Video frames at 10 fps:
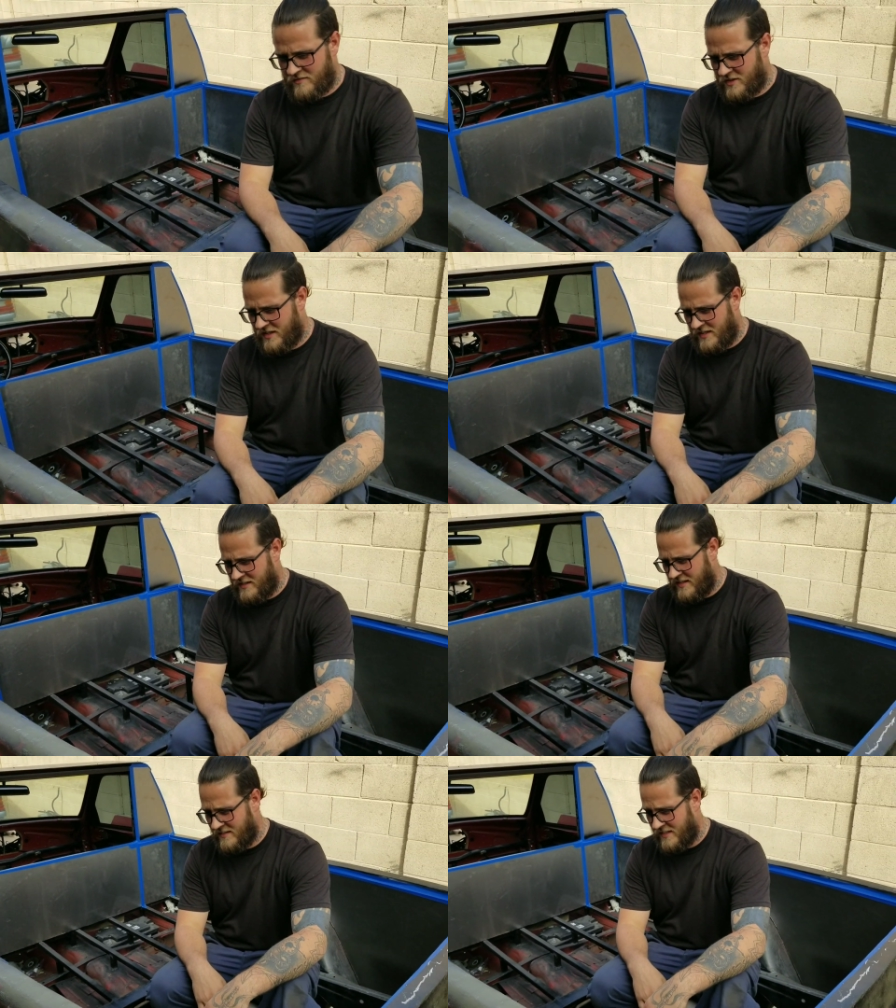never done
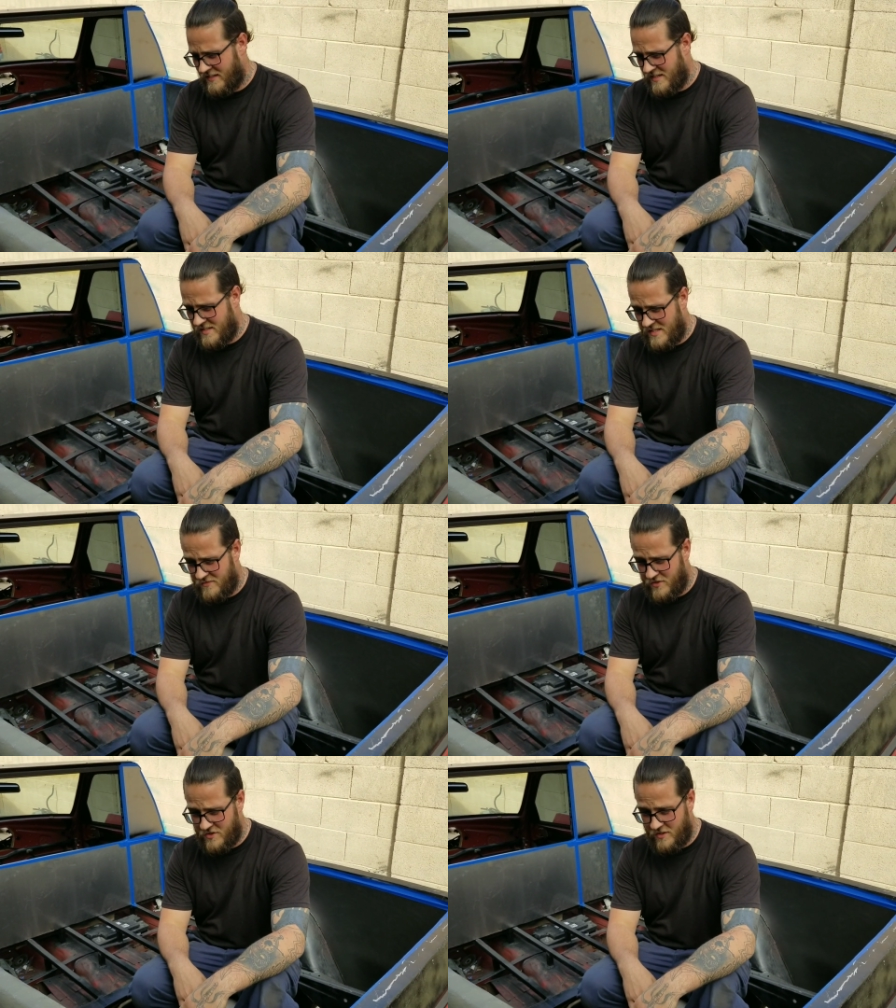anything like this, that's
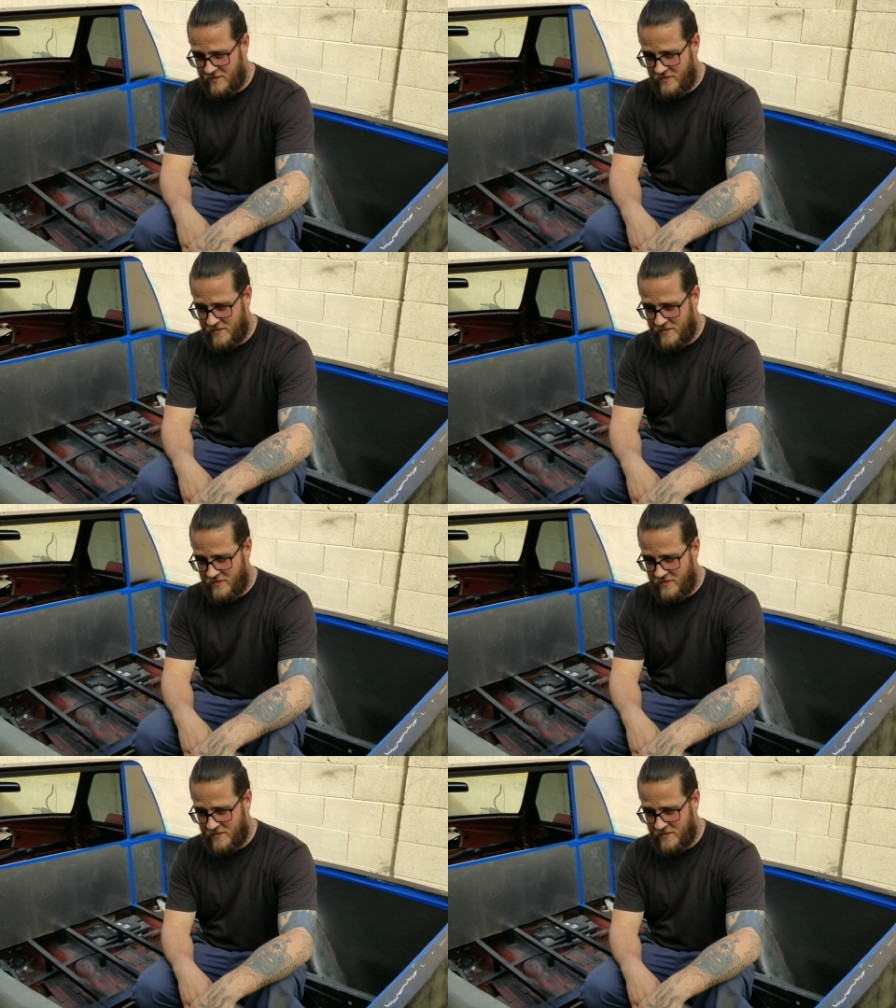for sure.